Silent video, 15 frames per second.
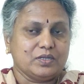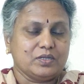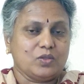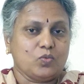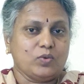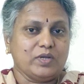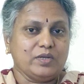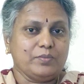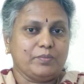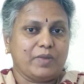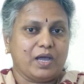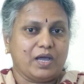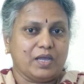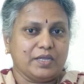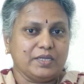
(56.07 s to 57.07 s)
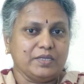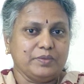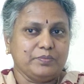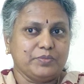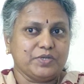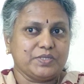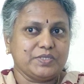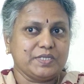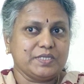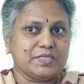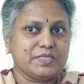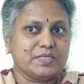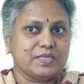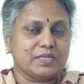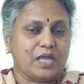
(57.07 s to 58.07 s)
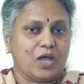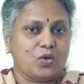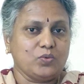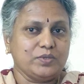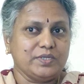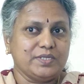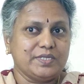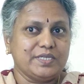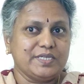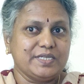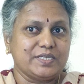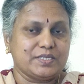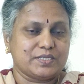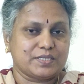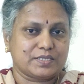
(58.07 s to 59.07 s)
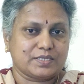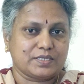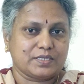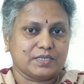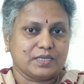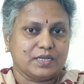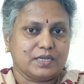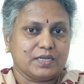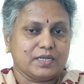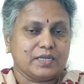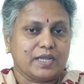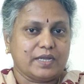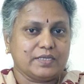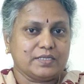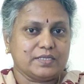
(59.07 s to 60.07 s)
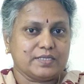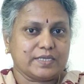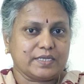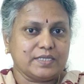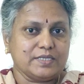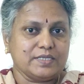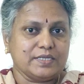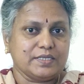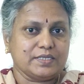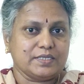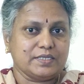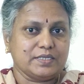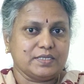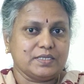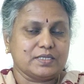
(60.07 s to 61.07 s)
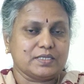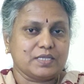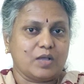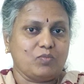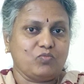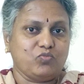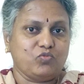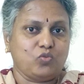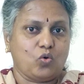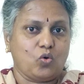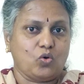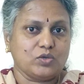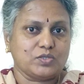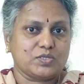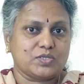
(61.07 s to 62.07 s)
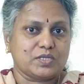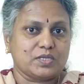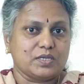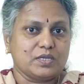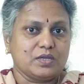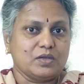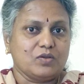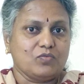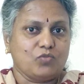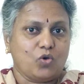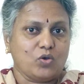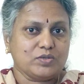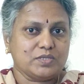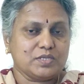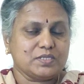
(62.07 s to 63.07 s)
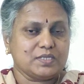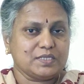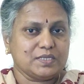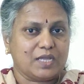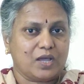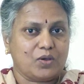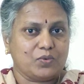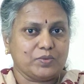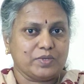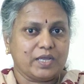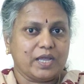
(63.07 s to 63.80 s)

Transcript: The word my precedes the noun keys. And in the second sentence, some folks is the noun